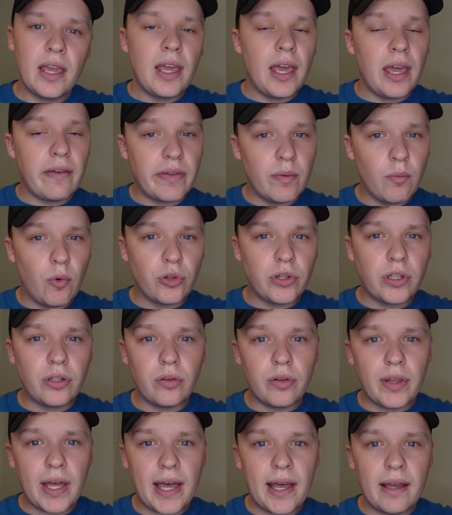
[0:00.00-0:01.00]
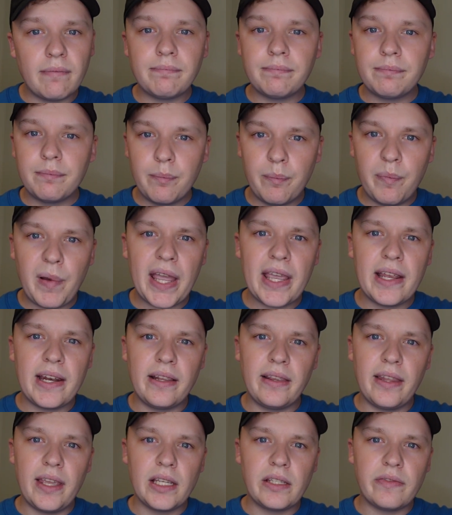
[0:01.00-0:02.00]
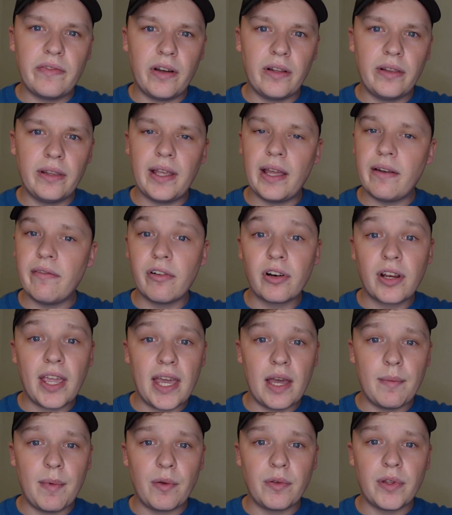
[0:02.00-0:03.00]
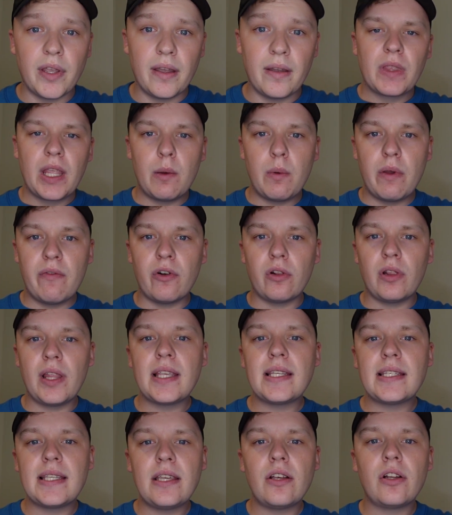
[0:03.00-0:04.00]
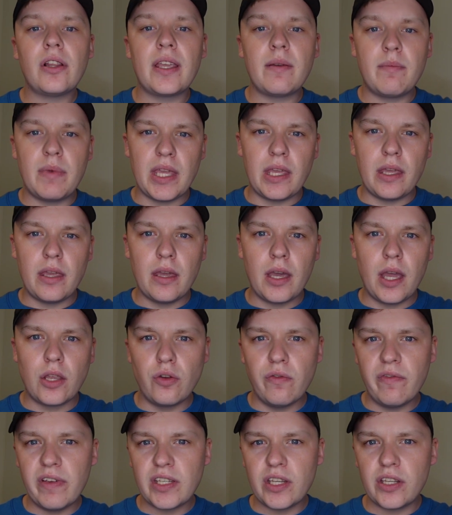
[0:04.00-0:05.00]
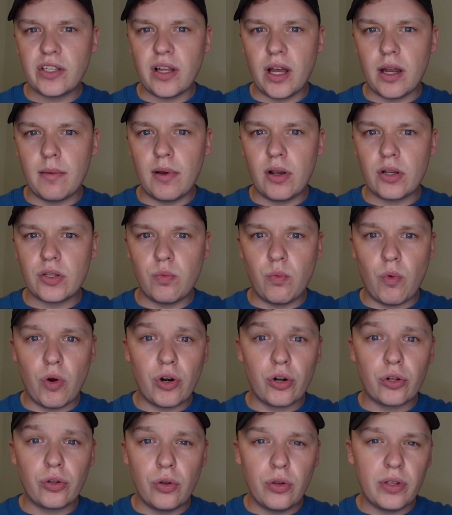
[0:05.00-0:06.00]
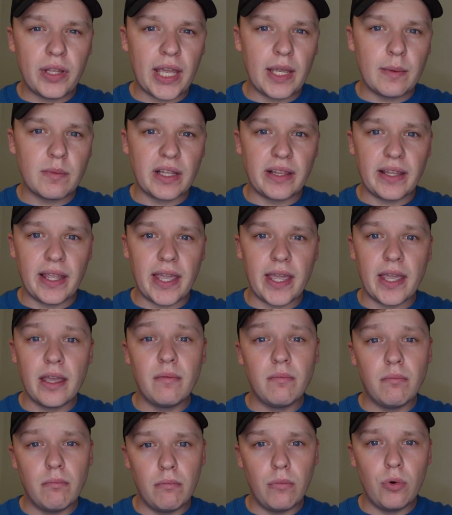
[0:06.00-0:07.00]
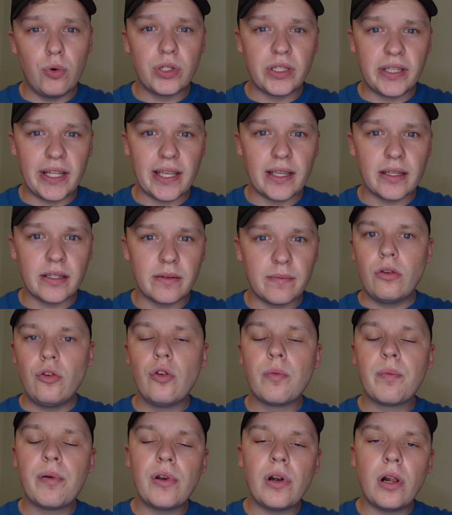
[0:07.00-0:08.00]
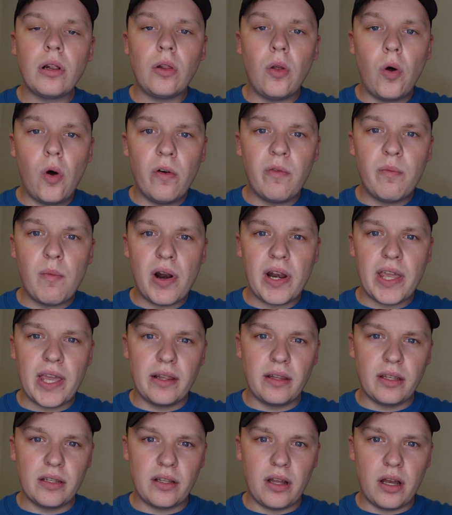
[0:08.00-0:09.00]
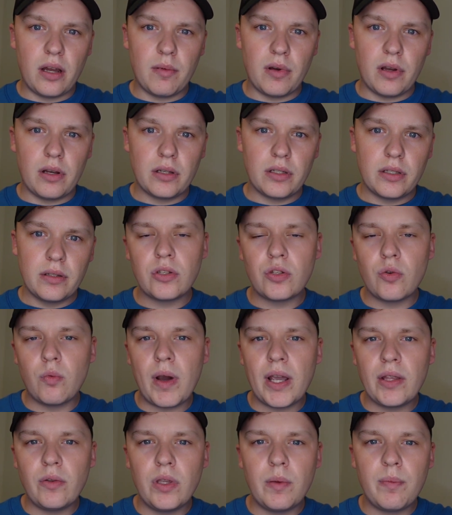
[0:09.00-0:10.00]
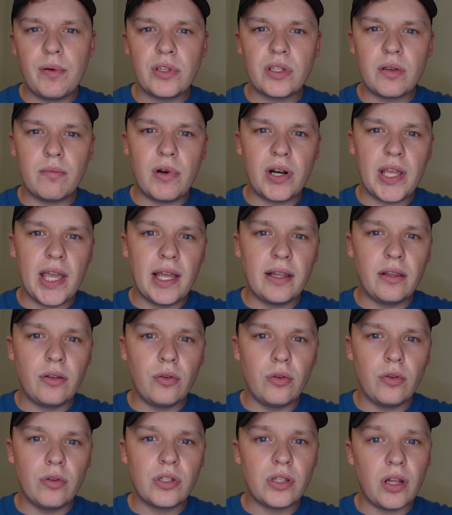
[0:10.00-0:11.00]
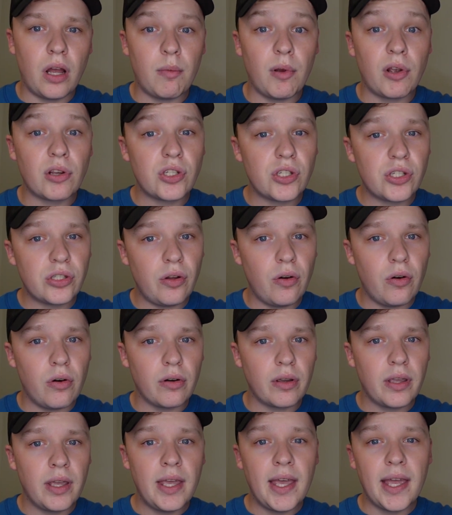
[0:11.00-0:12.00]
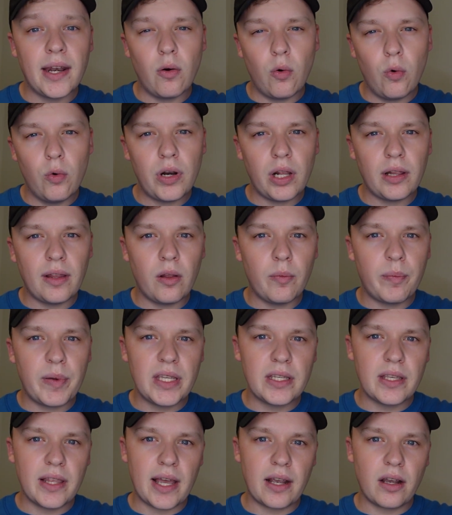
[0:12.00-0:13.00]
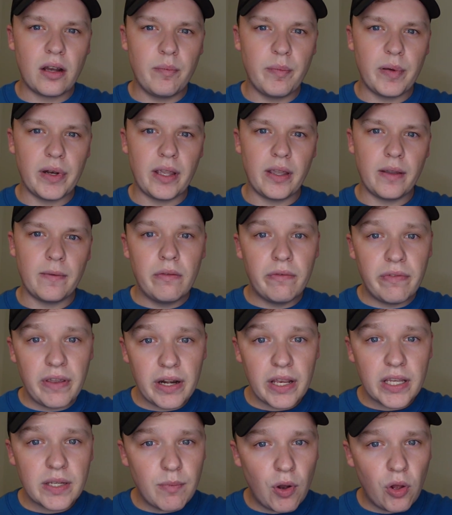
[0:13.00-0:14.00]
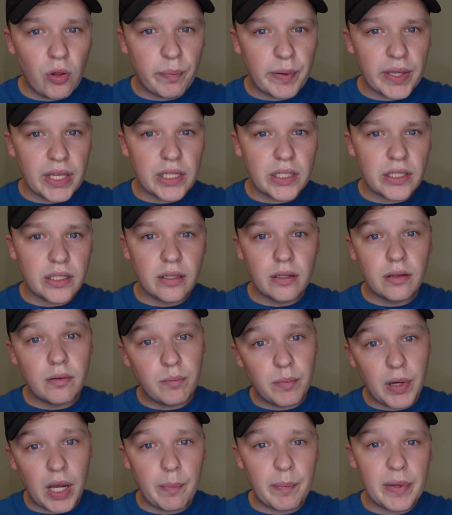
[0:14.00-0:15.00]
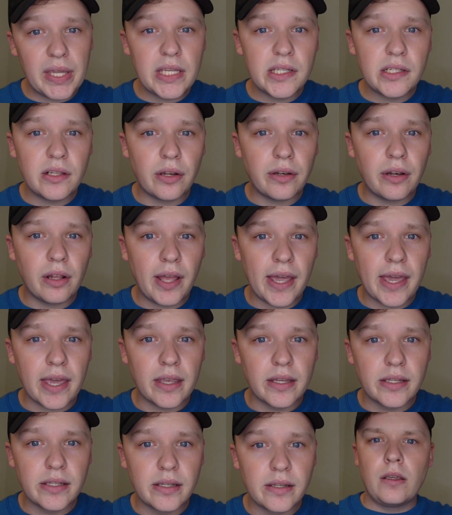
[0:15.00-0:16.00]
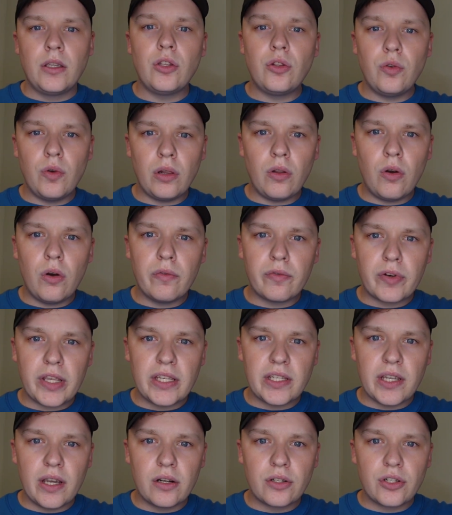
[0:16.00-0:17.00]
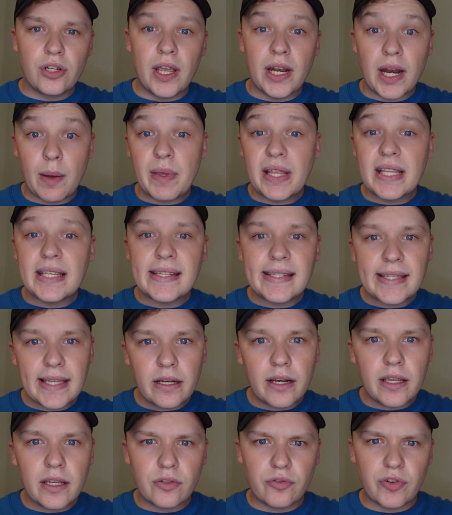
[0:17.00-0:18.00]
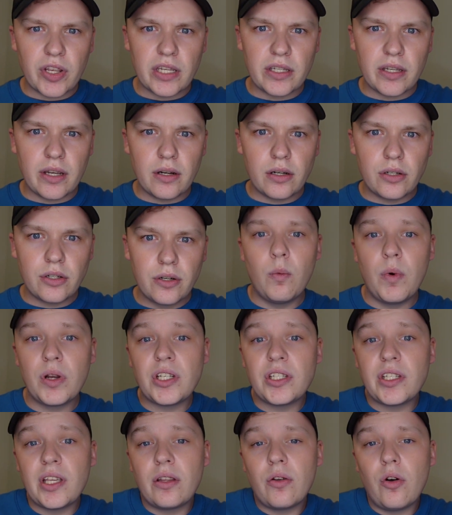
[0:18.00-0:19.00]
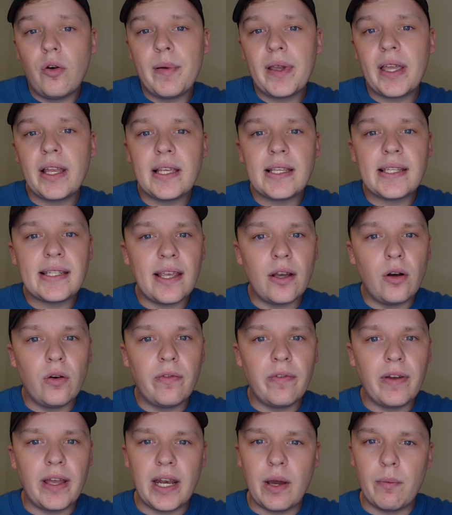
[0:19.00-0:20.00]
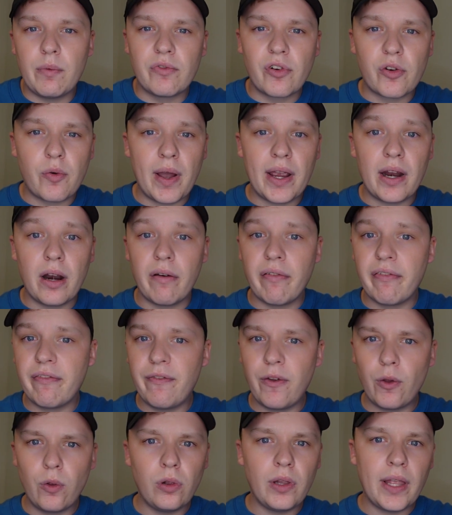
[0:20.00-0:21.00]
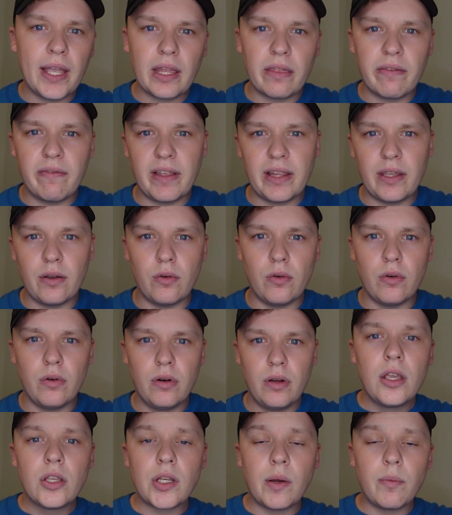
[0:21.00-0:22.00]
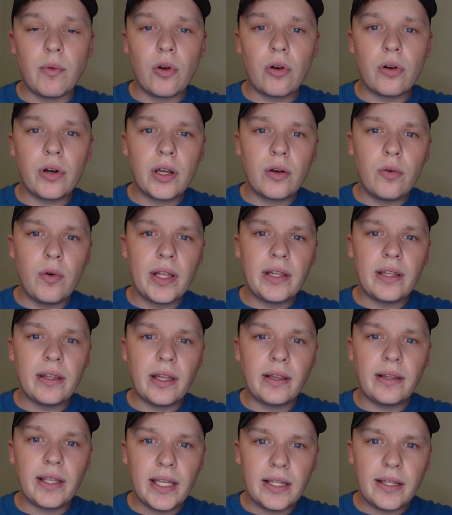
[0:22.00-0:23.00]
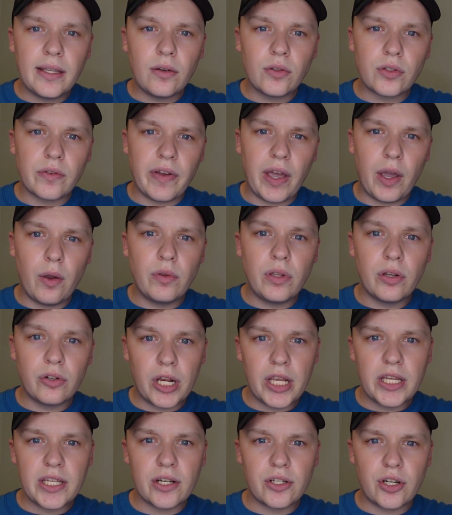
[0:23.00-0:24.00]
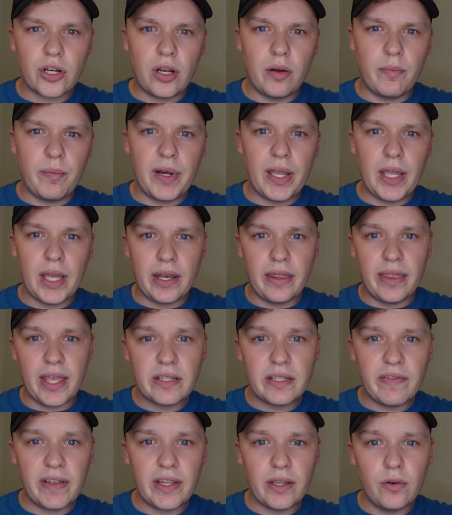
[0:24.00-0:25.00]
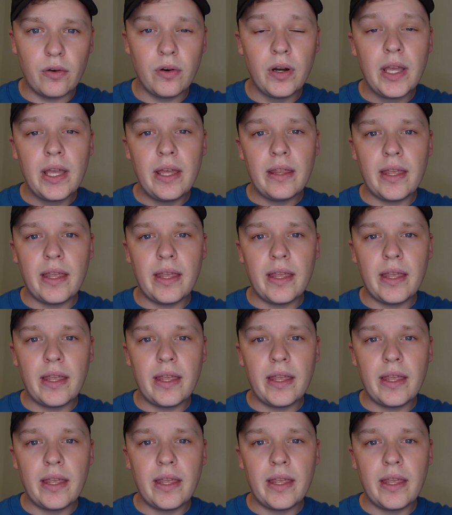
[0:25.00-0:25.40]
If you want to do that, buy an index fund and forget about it. However, let's say you're like me and you visit Starbucks 1 or 2 times a day, most days. You're putting a lot of money into Starbucks. So why don't you put some money into Starbucks stock and own a little piece of that company? A very small piece, but a piece nonetheless. You do a lot of research, and I mean serious research, which is a topic in itself and that would require a full-length video. So I'm not going to go into the details of how to research a company in video.